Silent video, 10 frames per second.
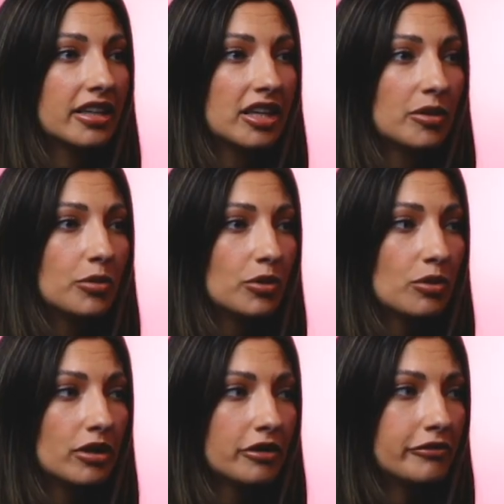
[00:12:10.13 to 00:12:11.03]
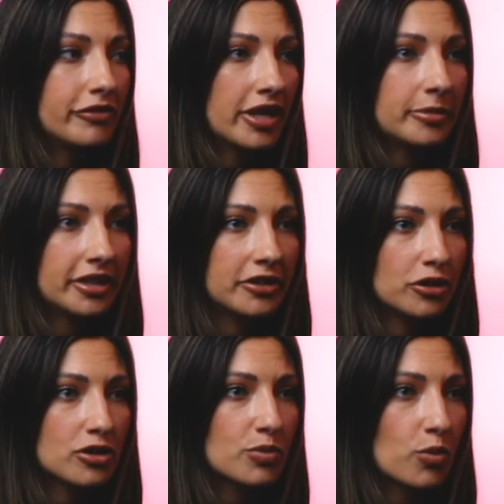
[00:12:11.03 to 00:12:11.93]
keep your family
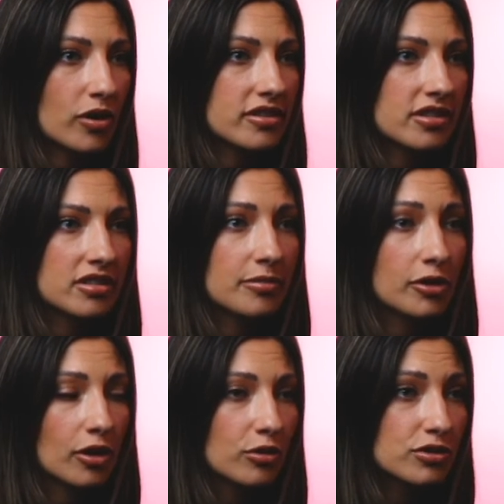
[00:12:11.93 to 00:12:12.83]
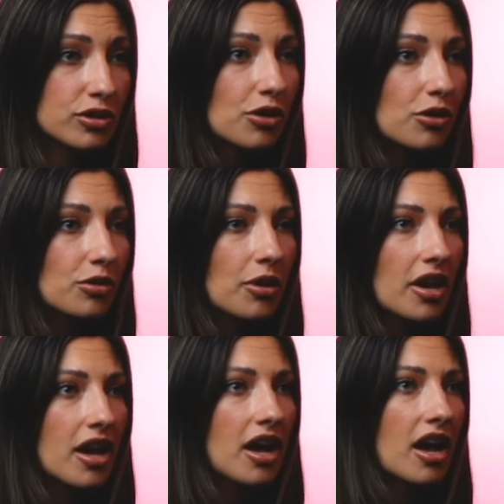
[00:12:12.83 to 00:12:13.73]
and your support system close to you.
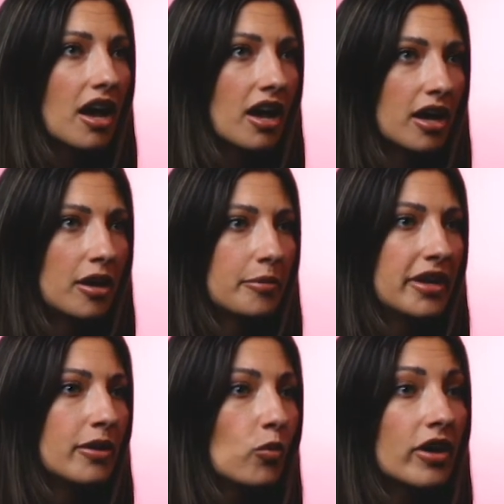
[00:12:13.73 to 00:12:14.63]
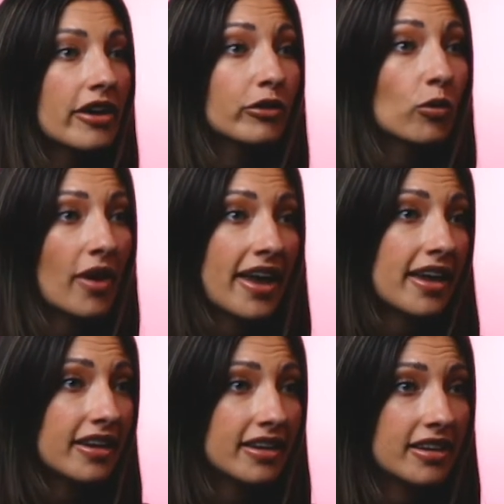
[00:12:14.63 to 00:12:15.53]
In whatever
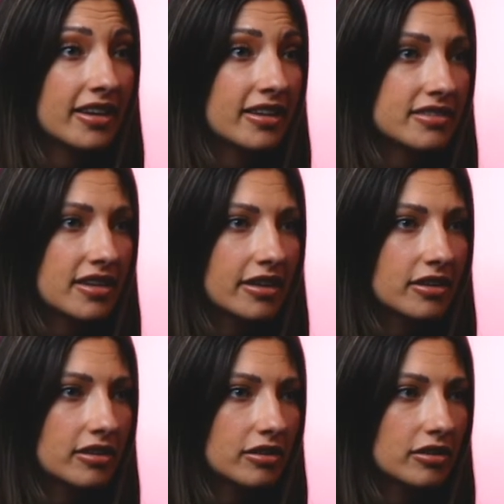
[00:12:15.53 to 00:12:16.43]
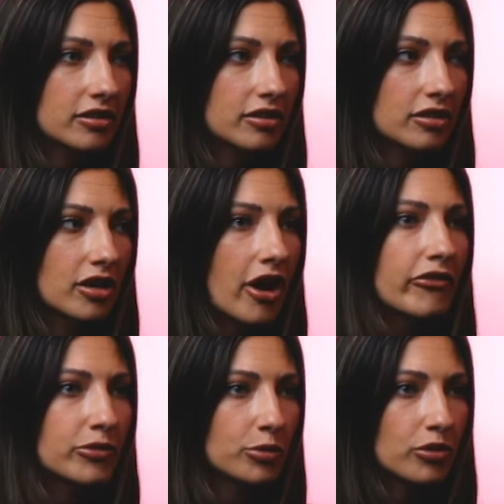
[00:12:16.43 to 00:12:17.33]
way is
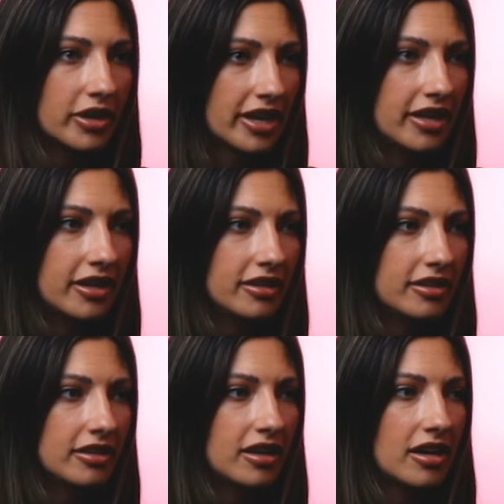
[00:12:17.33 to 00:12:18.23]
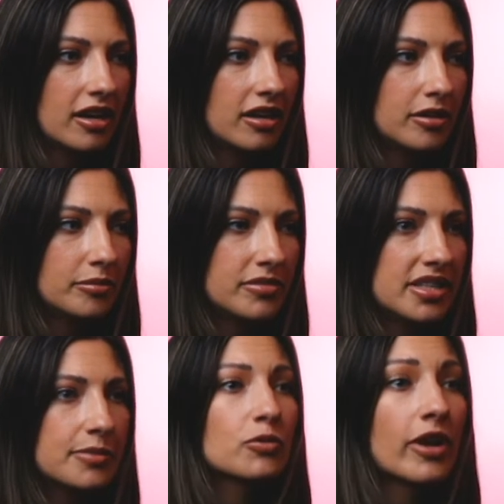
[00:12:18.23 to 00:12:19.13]
comfortable and
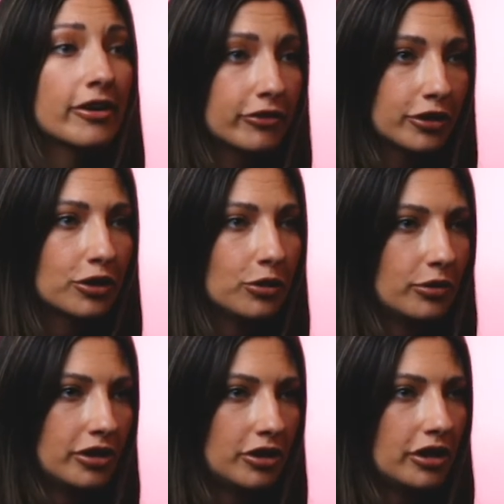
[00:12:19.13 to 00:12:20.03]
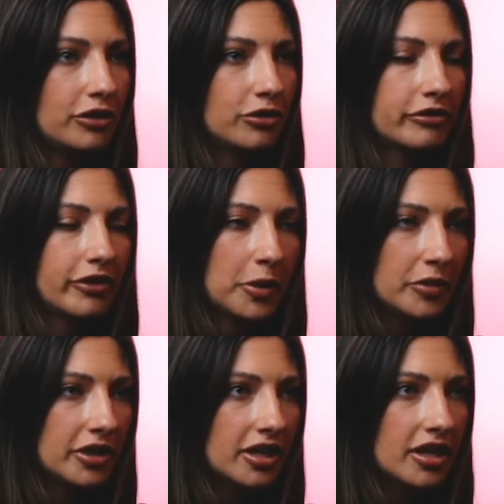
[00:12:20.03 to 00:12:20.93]
seems right for you and your
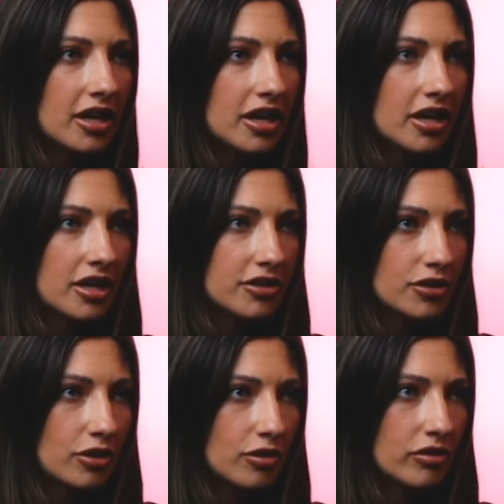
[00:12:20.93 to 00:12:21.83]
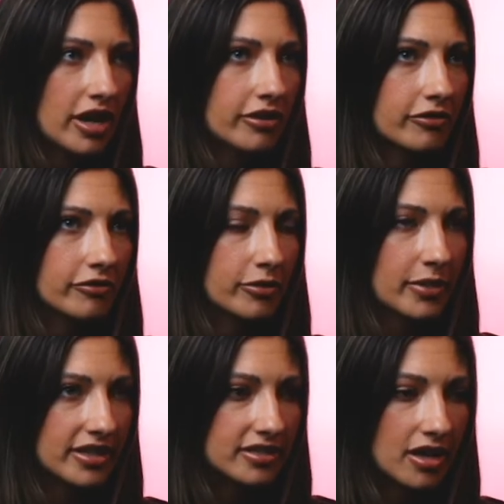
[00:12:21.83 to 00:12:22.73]
family. So for
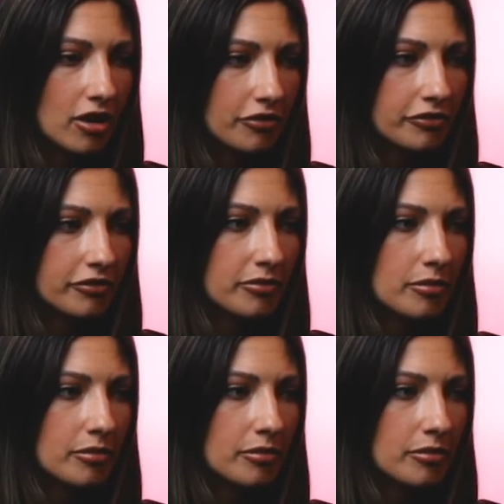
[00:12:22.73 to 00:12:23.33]
myself,